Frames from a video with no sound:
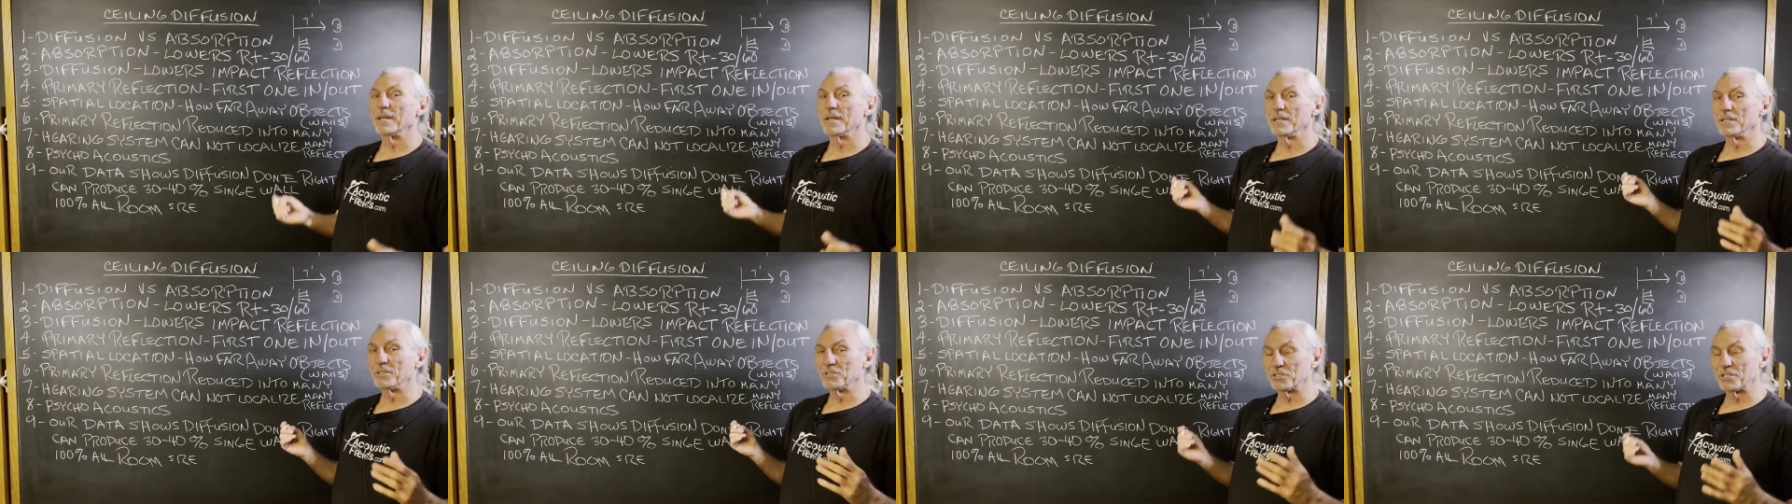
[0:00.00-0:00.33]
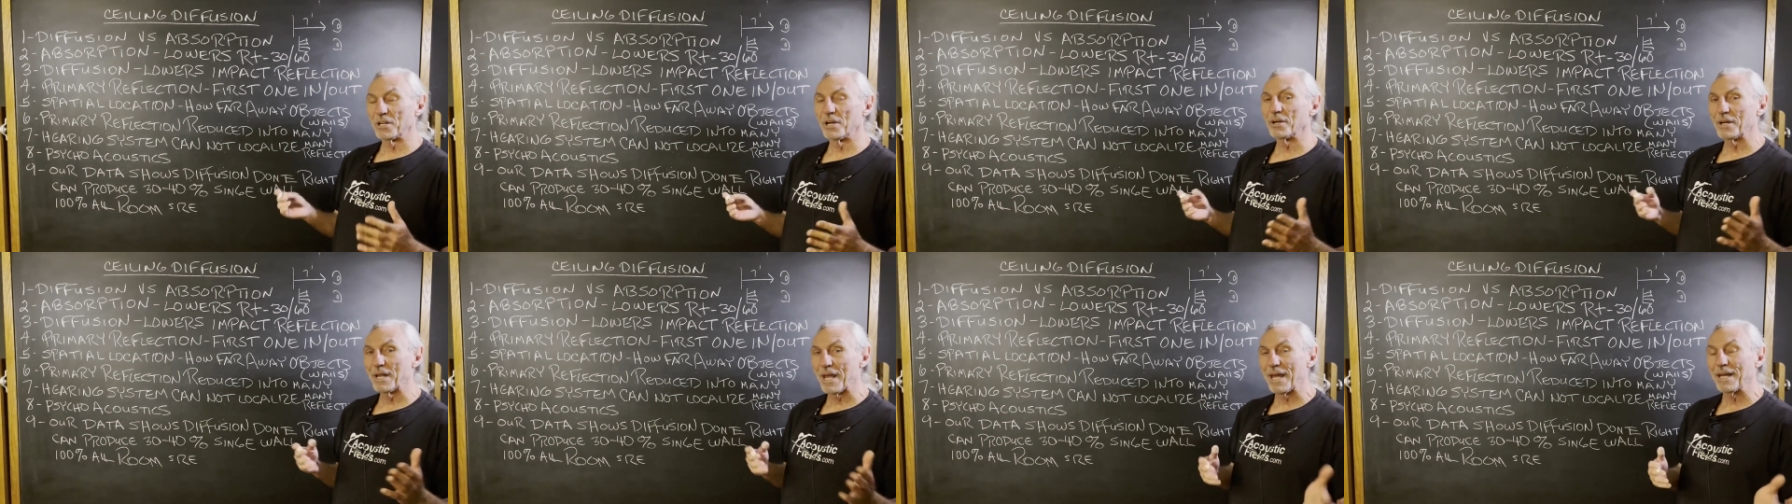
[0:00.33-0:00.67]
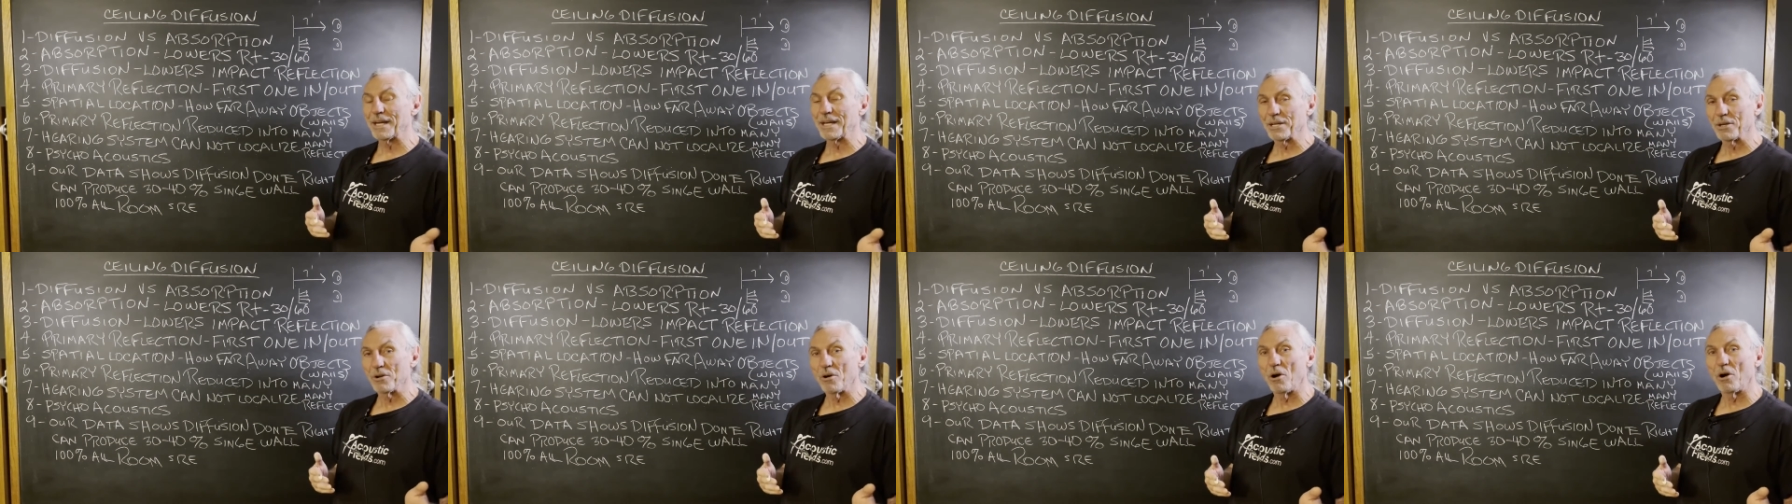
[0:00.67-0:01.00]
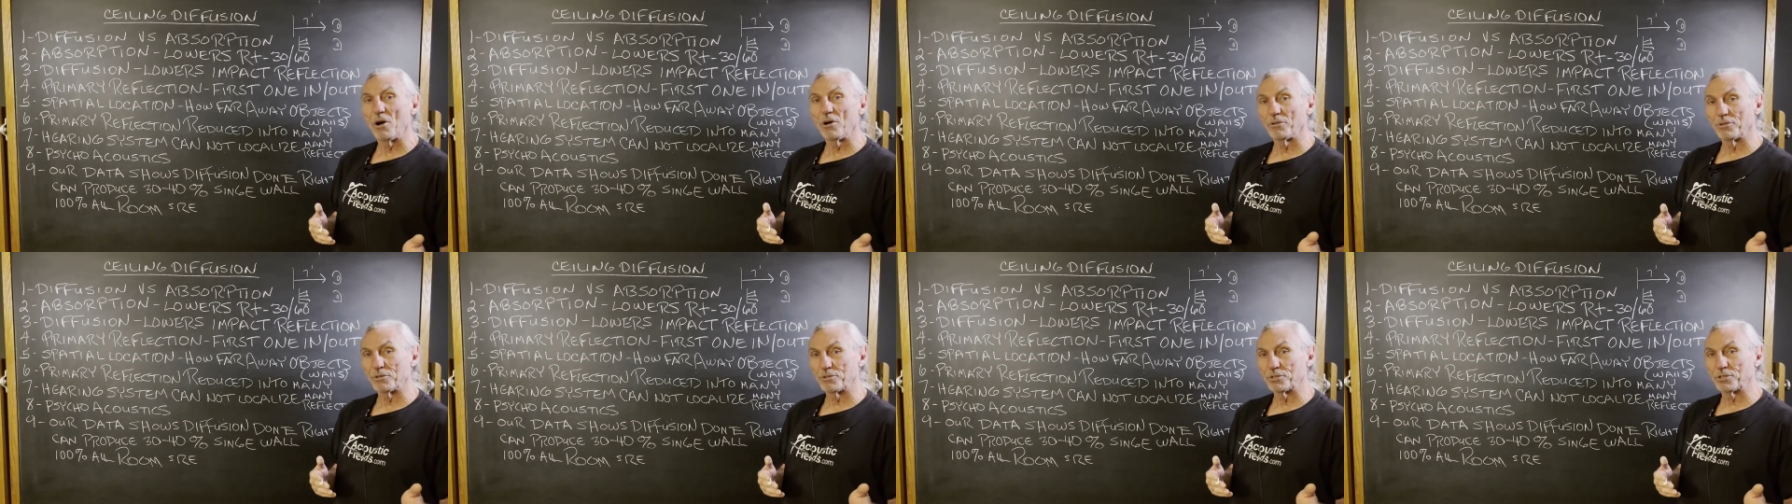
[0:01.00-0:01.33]
you start adding
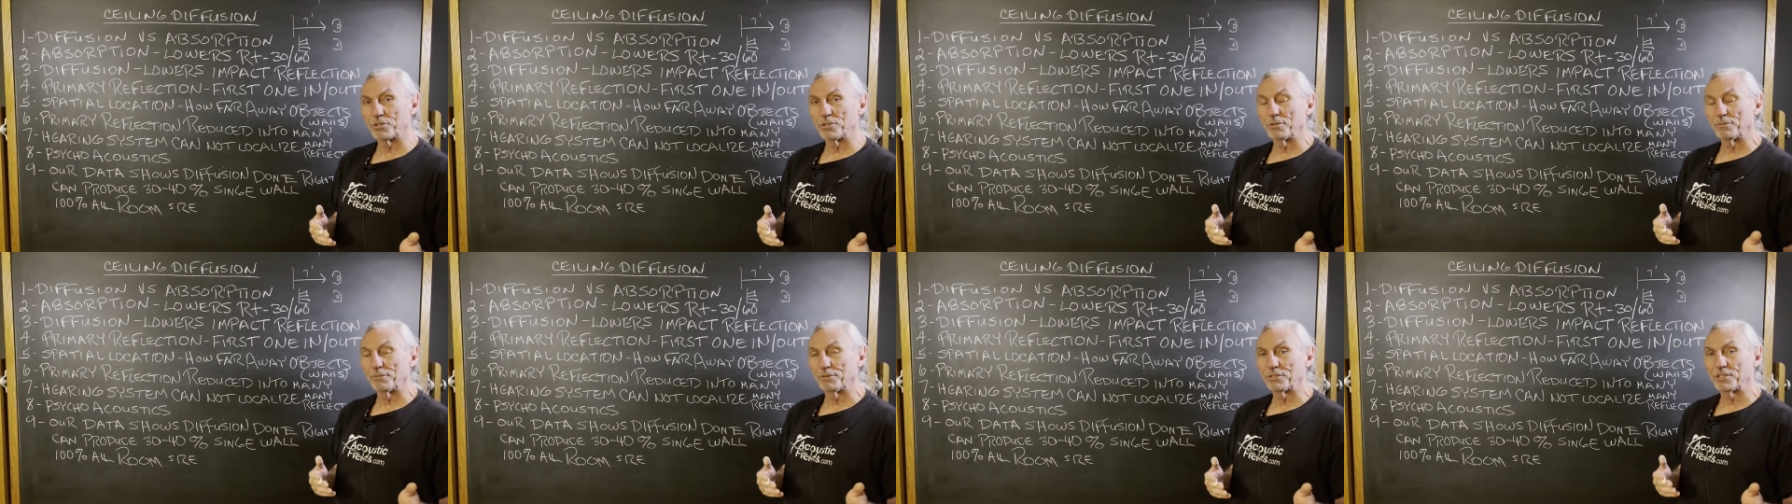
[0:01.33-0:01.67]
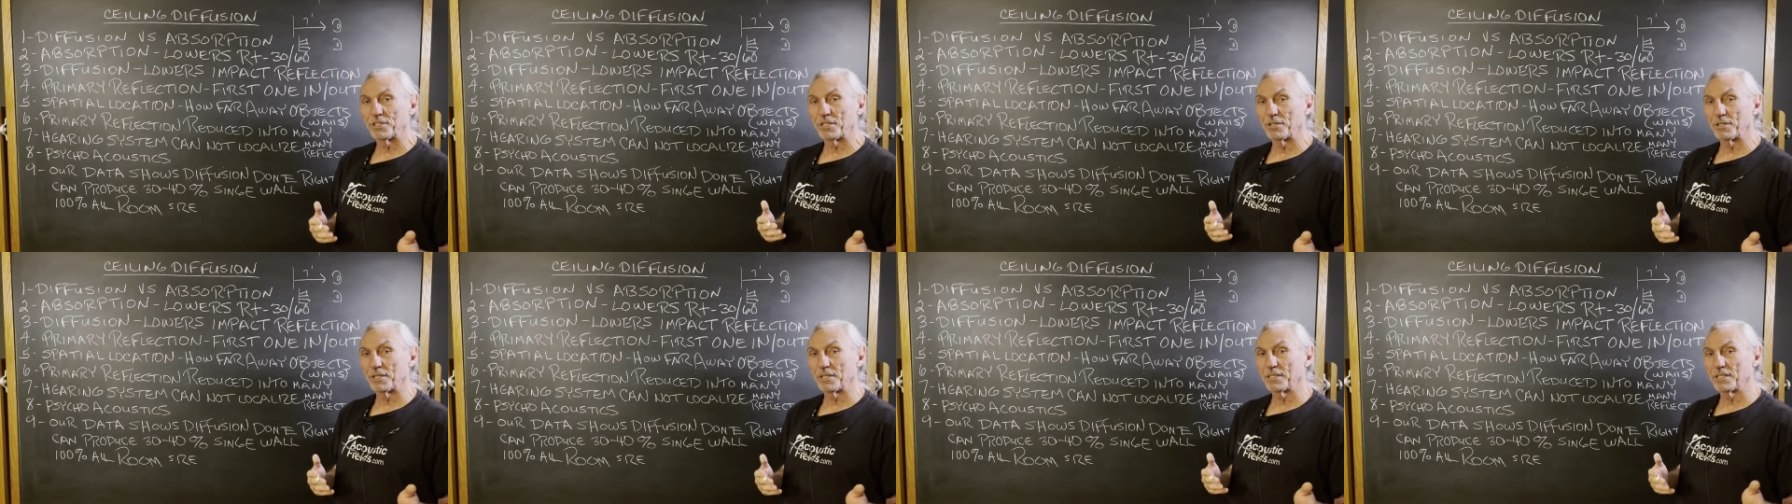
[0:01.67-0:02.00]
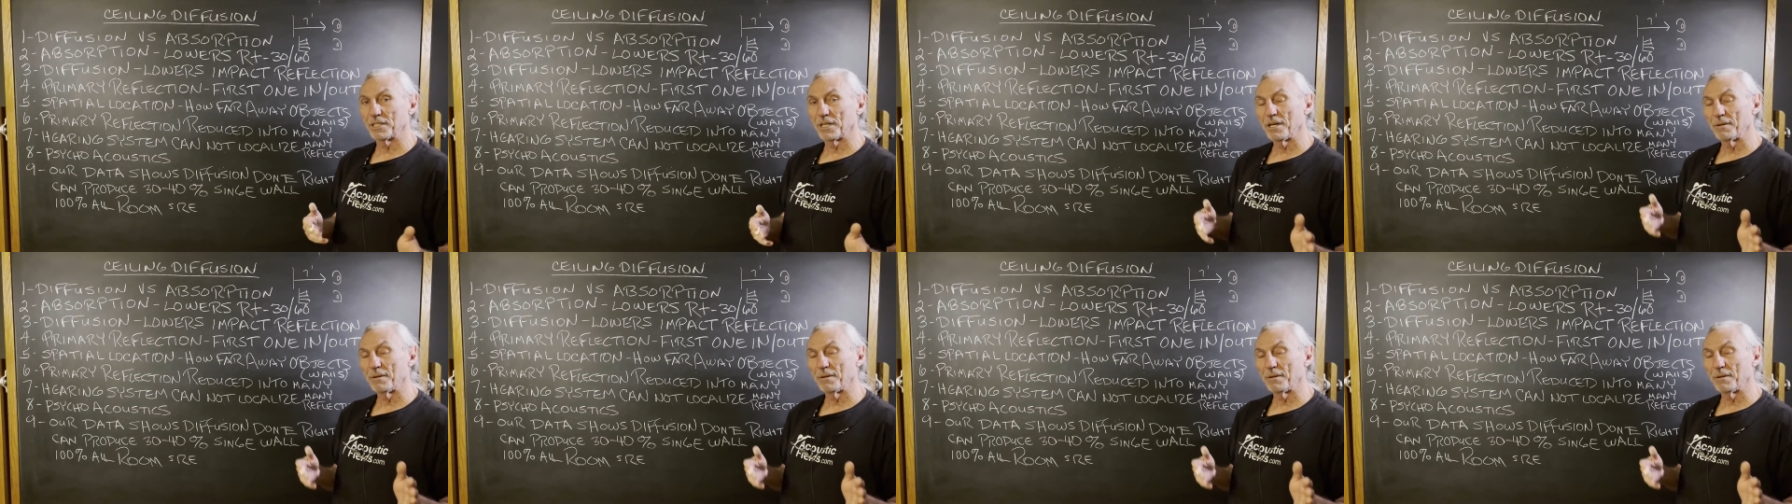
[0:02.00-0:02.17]
all those surface areas